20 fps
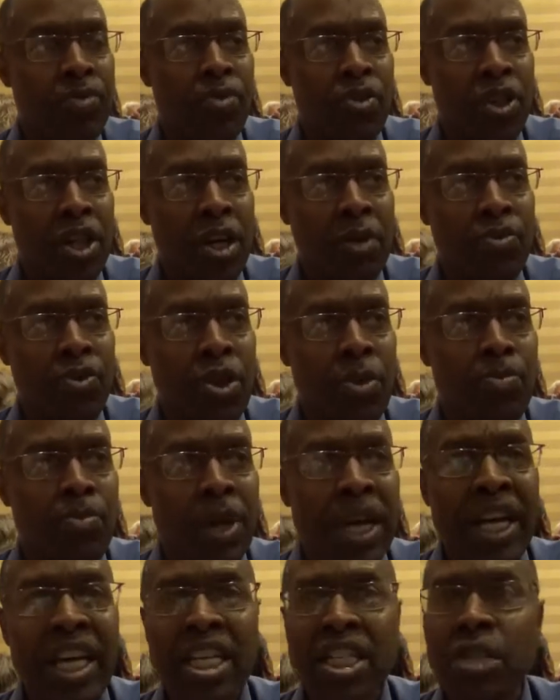The
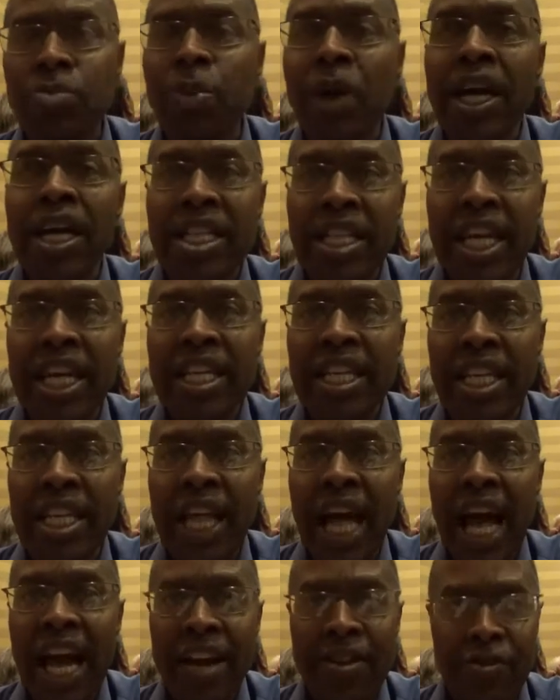biggest payday
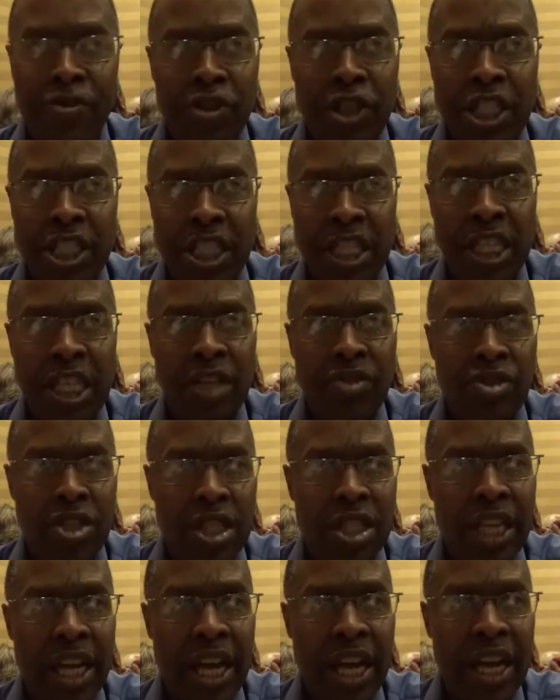that I have received
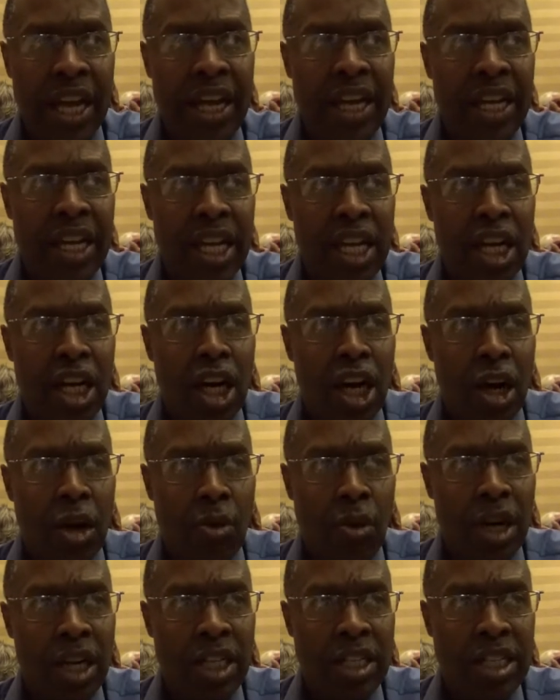today
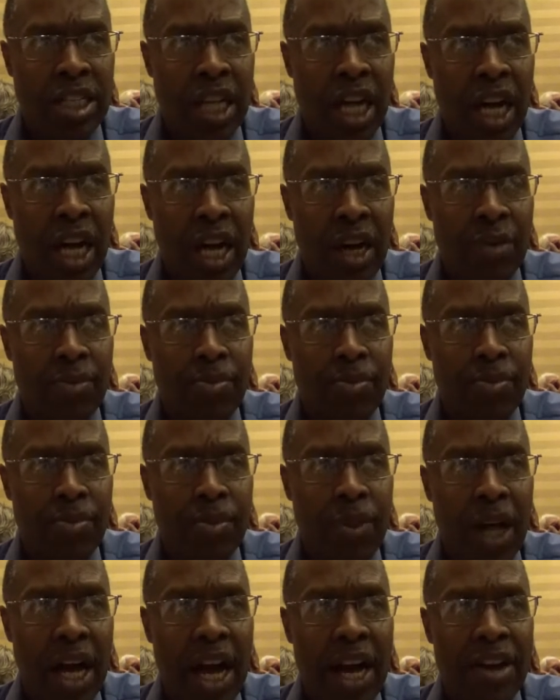was
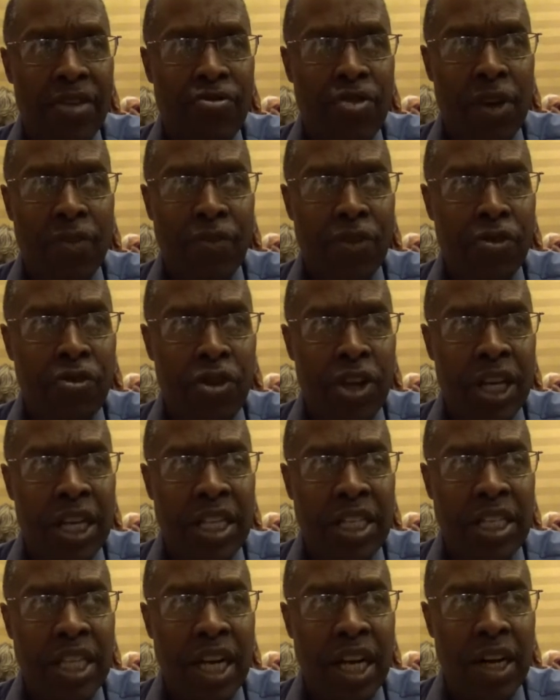I
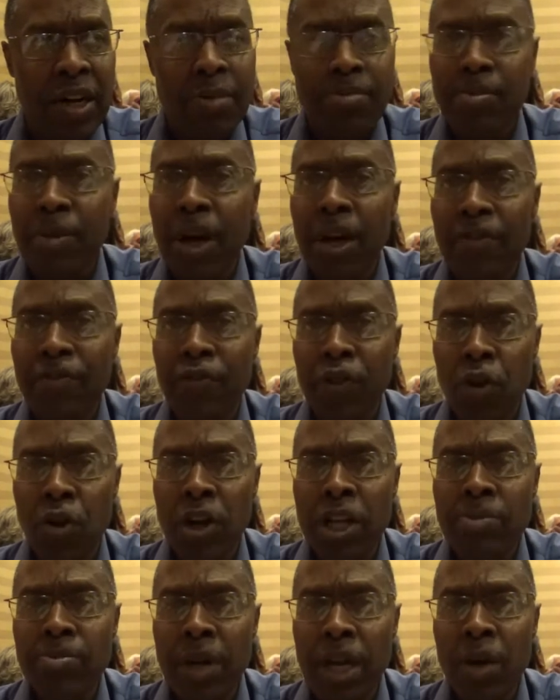refereed
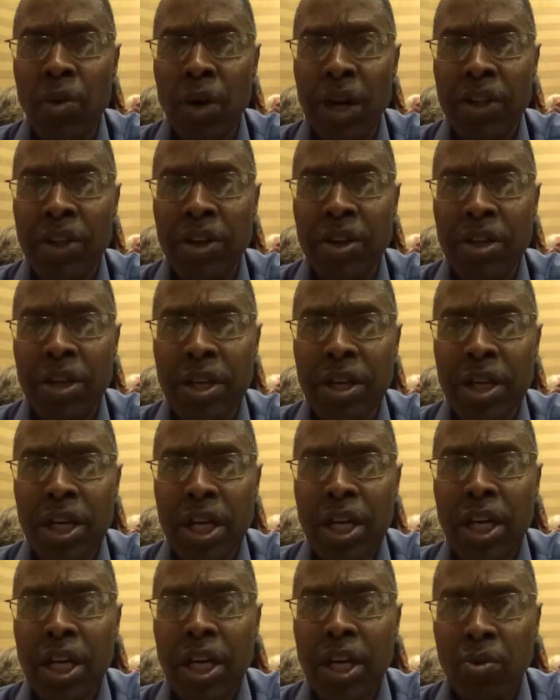Floyd Mayweather
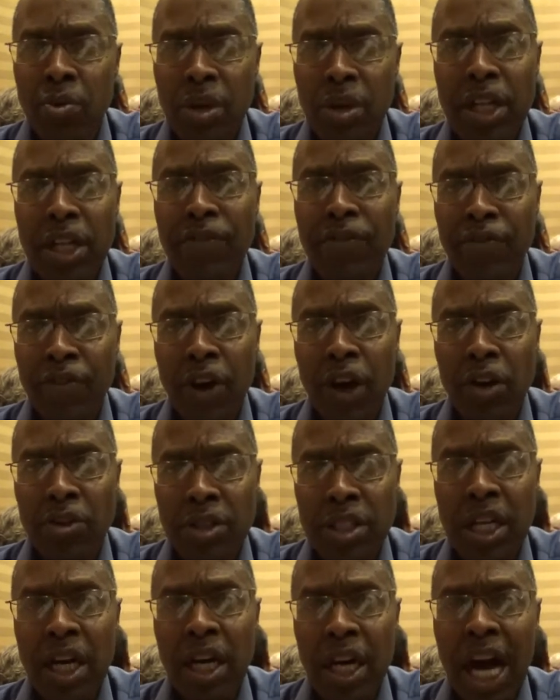when he
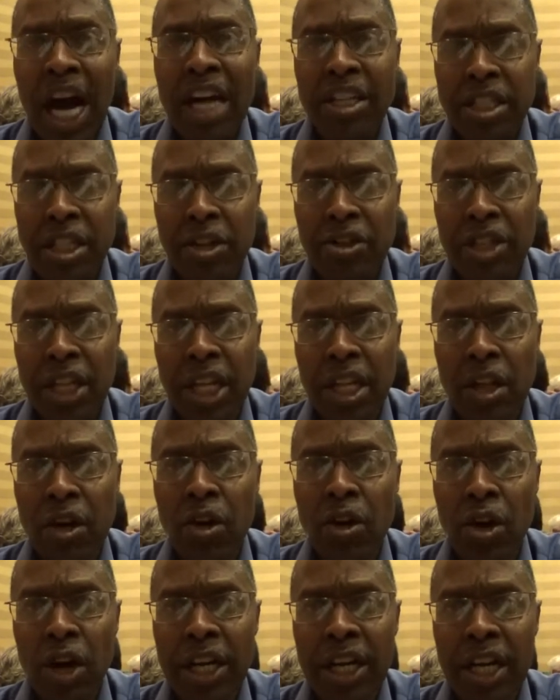fought Oscar De La
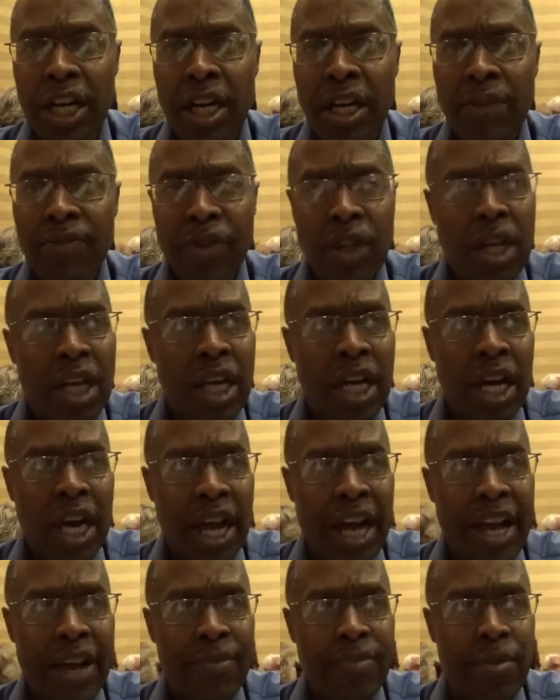Hoya,
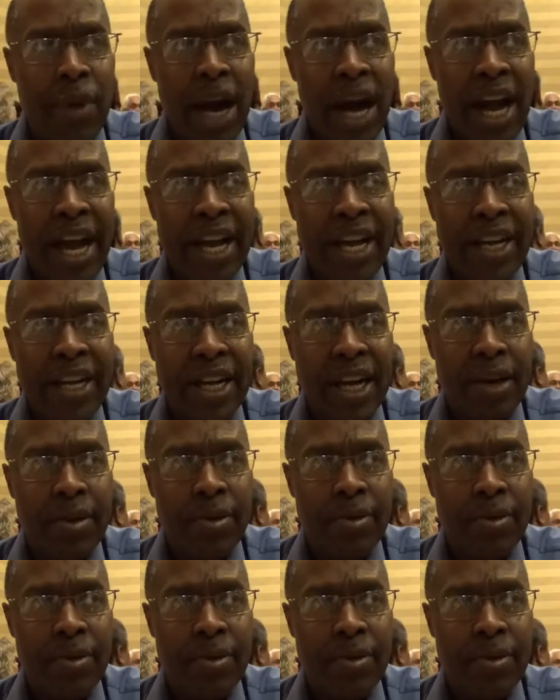and my